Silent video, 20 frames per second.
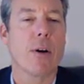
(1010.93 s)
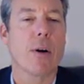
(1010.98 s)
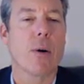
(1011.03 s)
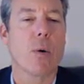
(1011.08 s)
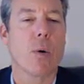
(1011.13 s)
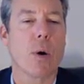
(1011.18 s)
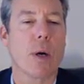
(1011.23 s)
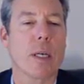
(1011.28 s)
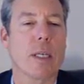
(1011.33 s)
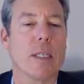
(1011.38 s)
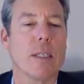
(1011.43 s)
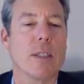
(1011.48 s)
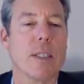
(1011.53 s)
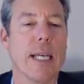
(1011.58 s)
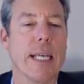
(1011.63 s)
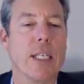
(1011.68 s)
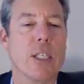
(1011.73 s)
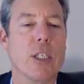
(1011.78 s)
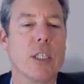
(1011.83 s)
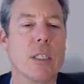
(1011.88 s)
other
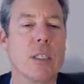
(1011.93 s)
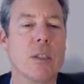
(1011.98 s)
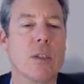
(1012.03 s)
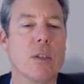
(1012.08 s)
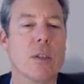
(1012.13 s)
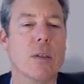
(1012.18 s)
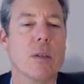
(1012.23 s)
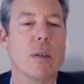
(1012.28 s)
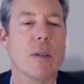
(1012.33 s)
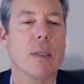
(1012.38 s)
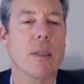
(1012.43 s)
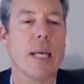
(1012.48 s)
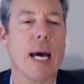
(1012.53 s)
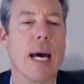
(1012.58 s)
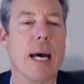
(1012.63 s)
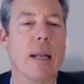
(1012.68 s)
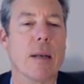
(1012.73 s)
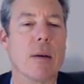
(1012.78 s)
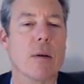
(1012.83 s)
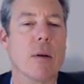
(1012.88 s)
organizations
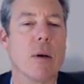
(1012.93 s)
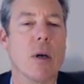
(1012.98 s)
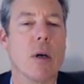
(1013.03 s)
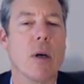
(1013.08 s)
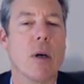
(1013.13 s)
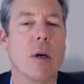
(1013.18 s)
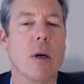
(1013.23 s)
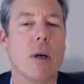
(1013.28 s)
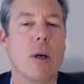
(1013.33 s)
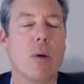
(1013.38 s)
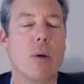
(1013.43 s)
that